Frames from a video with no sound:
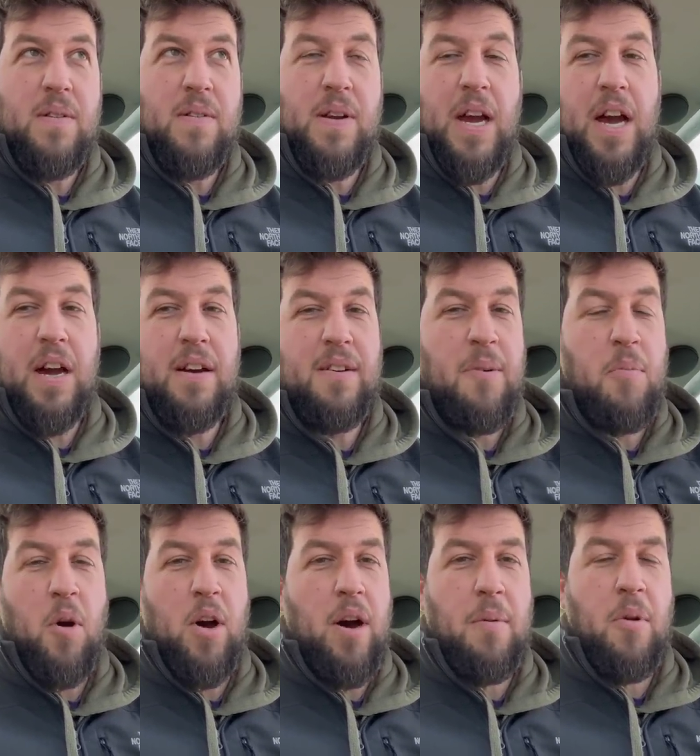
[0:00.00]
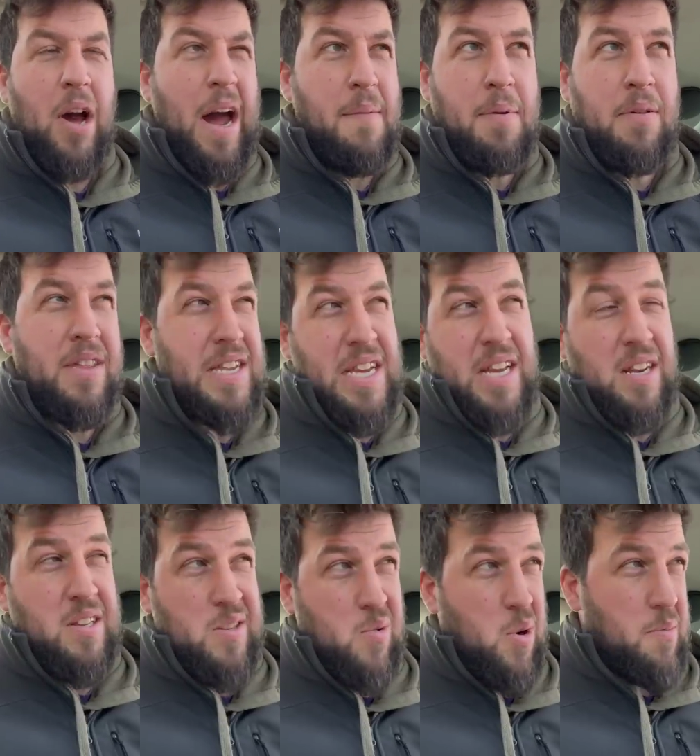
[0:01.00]
Yeah, I'm not. I'm not happy with this
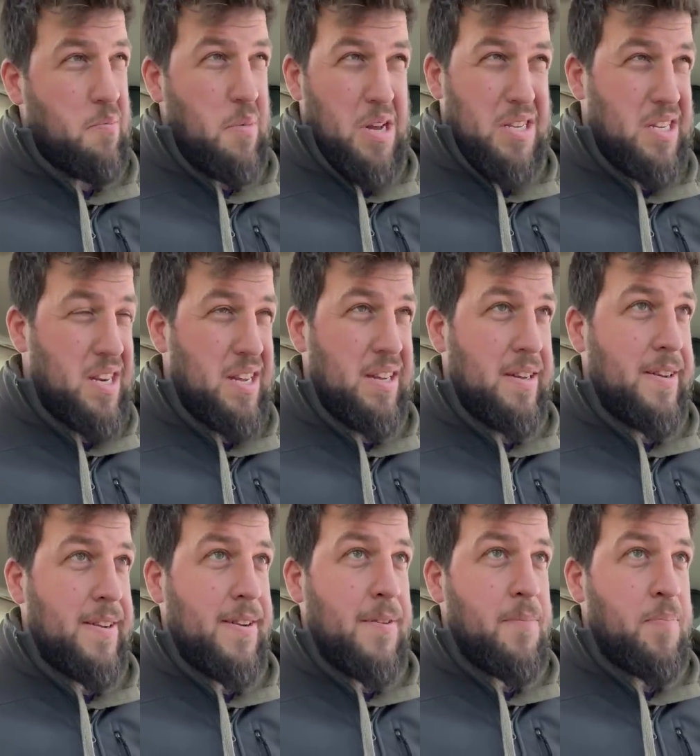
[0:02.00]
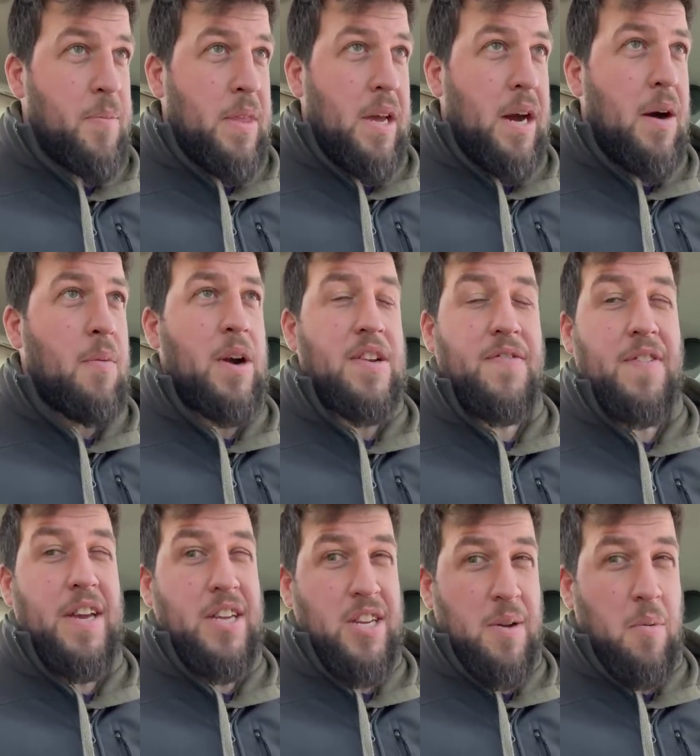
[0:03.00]
England squad personally. I wish
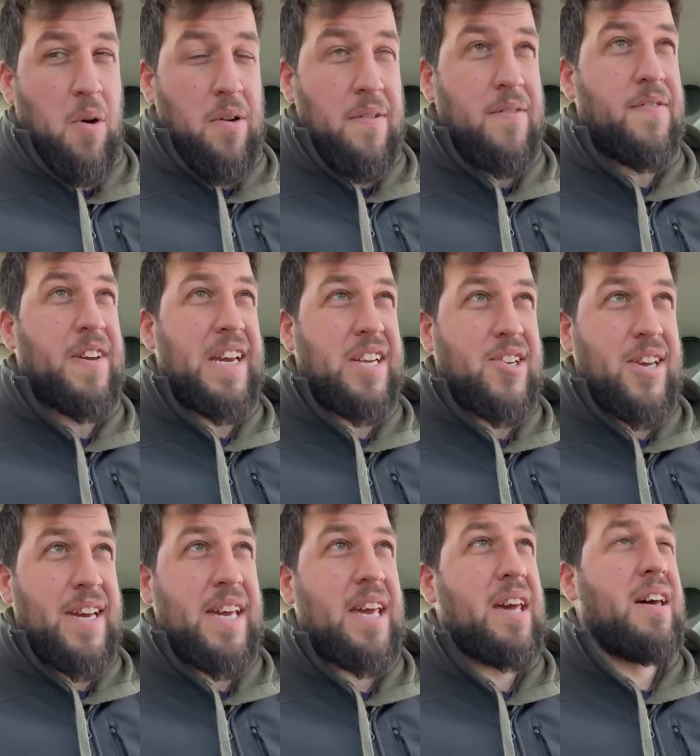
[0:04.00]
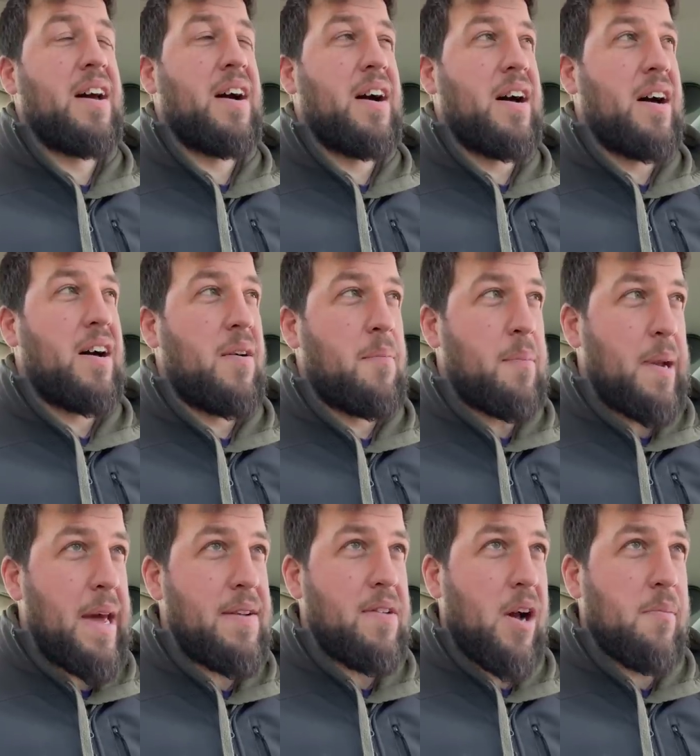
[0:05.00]
Fiji won. Fiji
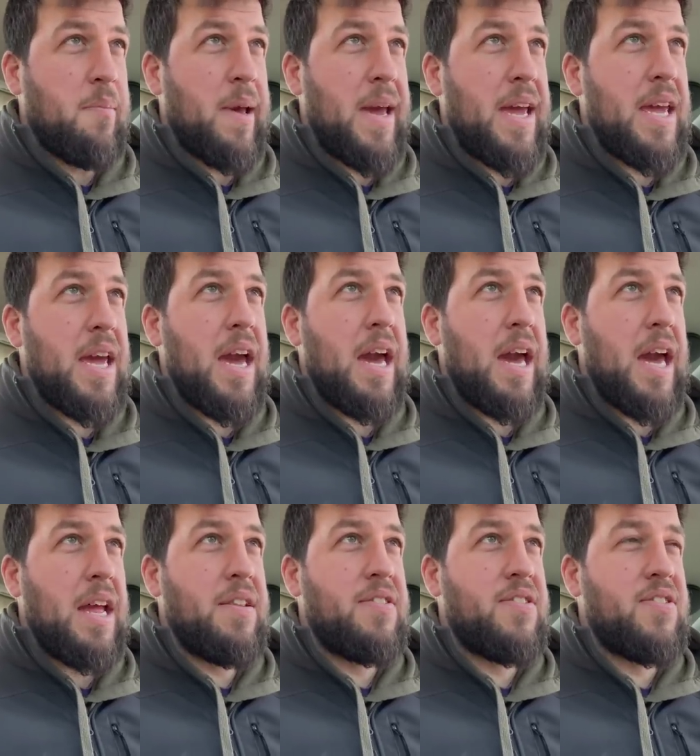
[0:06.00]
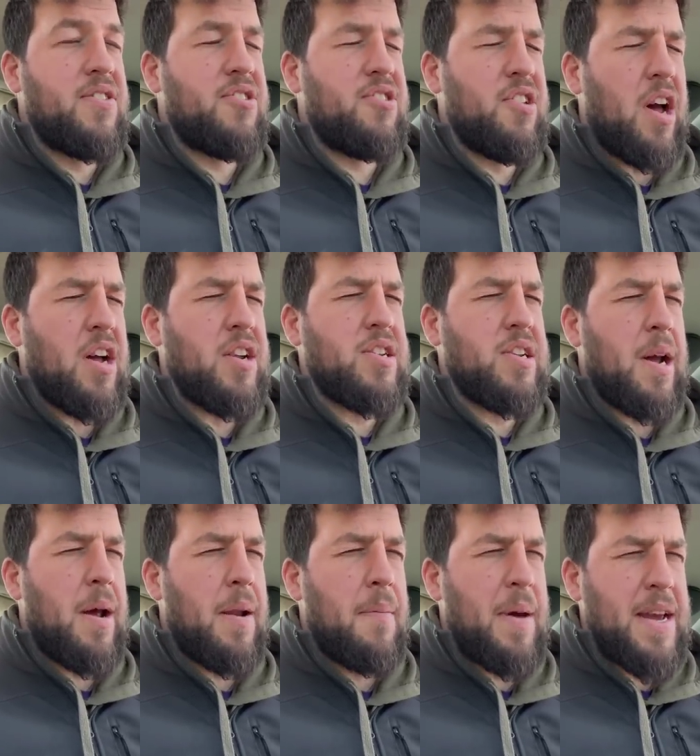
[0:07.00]
play rugby in such
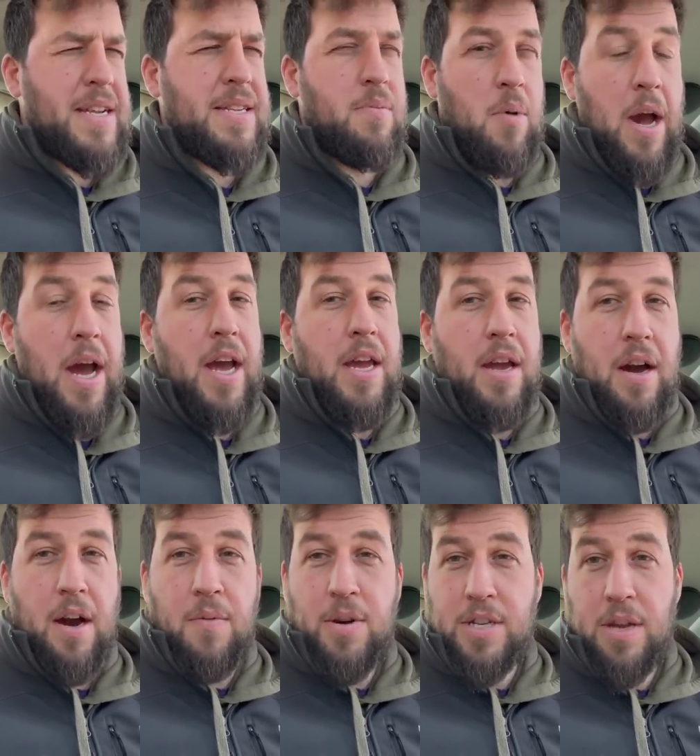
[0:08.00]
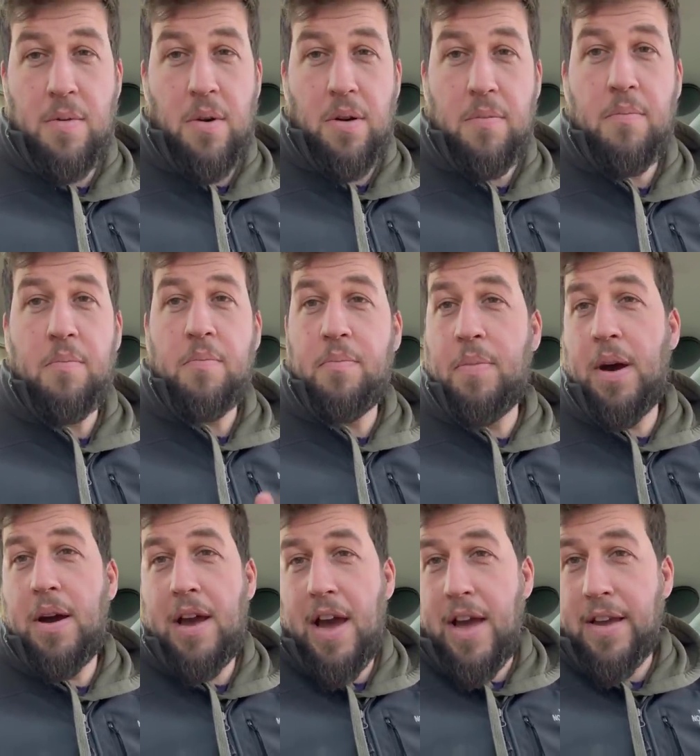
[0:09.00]
an amazing way. I wish they won,
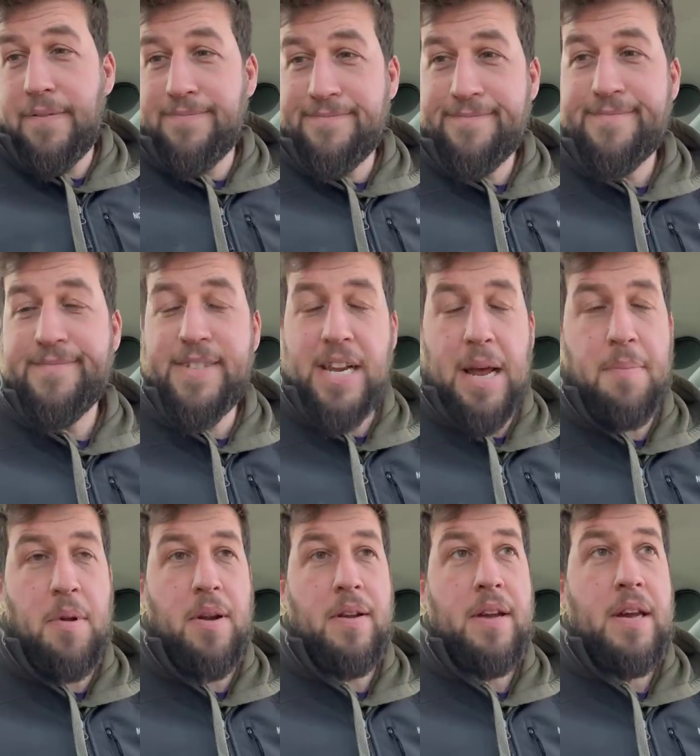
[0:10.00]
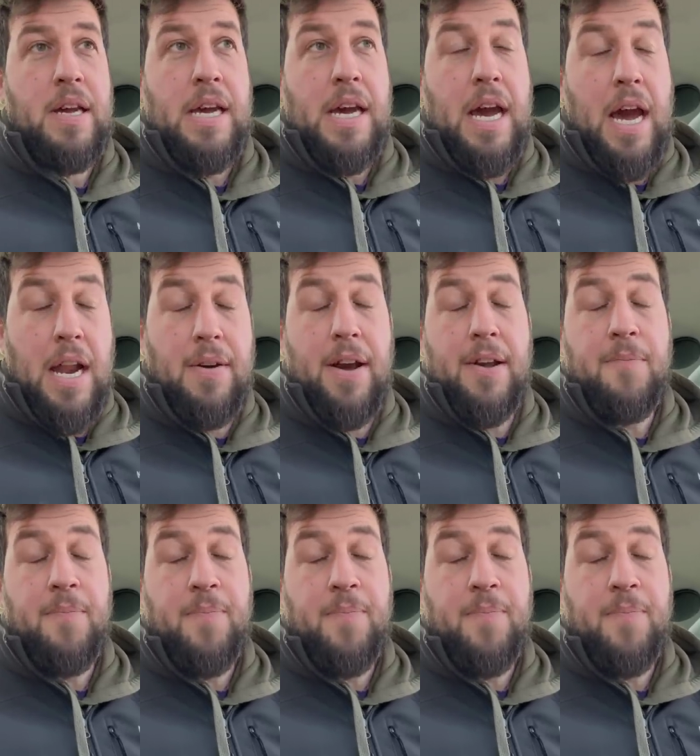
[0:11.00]
but hey, didn't happen. Anyway,